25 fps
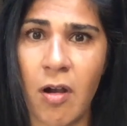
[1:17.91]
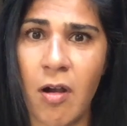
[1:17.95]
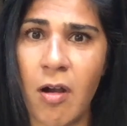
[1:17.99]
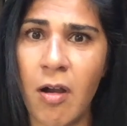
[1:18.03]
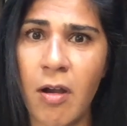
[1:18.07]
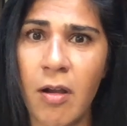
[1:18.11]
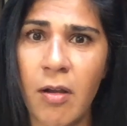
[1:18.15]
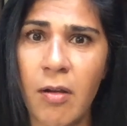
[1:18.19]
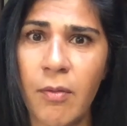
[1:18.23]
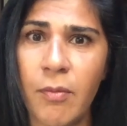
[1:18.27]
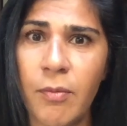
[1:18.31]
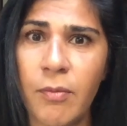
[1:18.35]

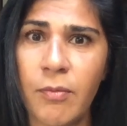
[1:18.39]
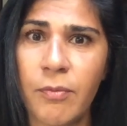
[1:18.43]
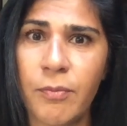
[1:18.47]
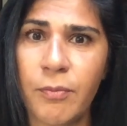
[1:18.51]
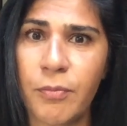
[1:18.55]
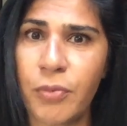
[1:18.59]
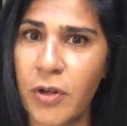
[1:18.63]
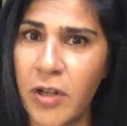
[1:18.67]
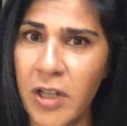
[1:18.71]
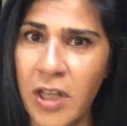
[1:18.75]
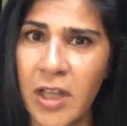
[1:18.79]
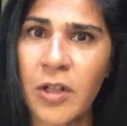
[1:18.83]
are
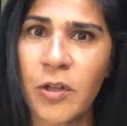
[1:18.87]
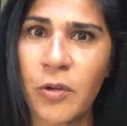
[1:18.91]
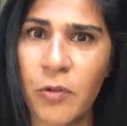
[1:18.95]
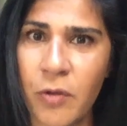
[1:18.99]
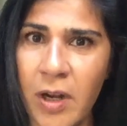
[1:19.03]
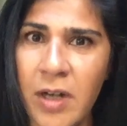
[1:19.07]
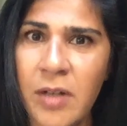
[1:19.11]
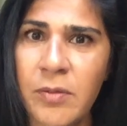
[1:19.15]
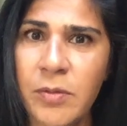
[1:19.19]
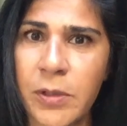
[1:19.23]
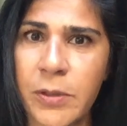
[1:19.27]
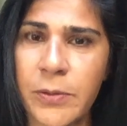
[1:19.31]
pretty
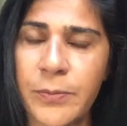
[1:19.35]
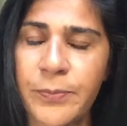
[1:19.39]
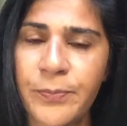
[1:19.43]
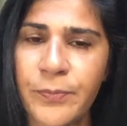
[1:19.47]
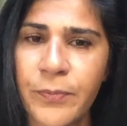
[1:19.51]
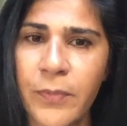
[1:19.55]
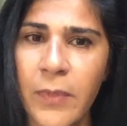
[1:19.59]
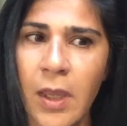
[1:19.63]
incredible.